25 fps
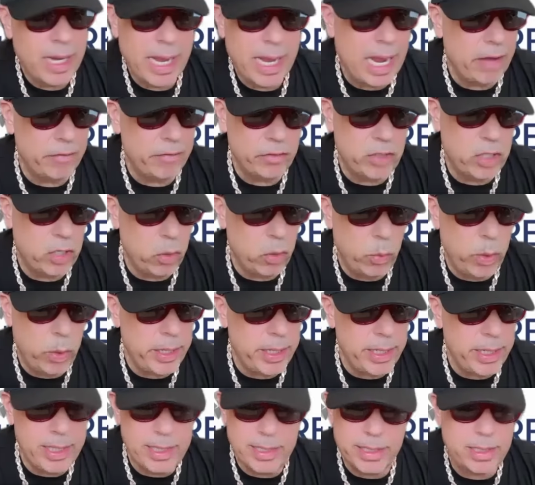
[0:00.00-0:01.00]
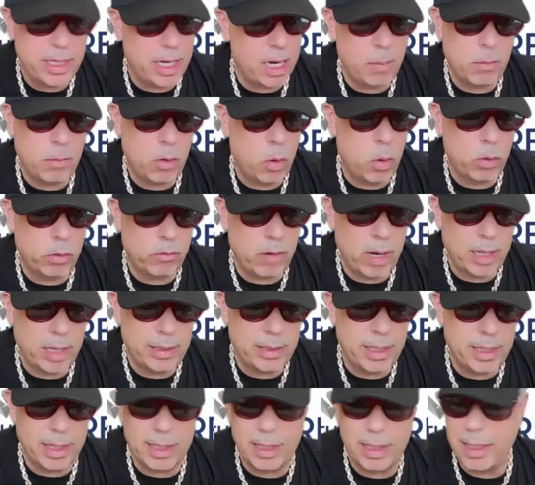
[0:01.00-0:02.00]
After the Whitney, he said, I'm going right
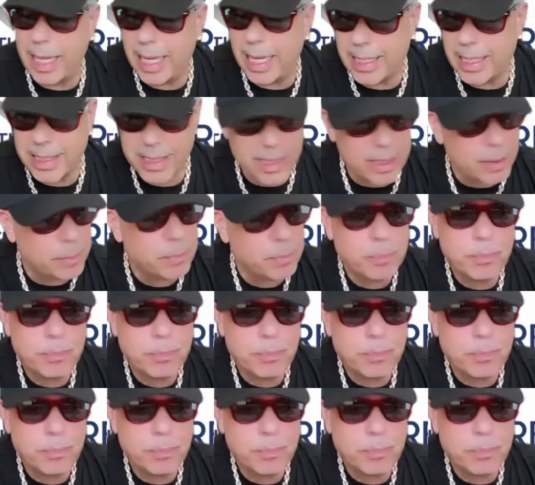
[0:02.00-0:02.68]
to the Classic.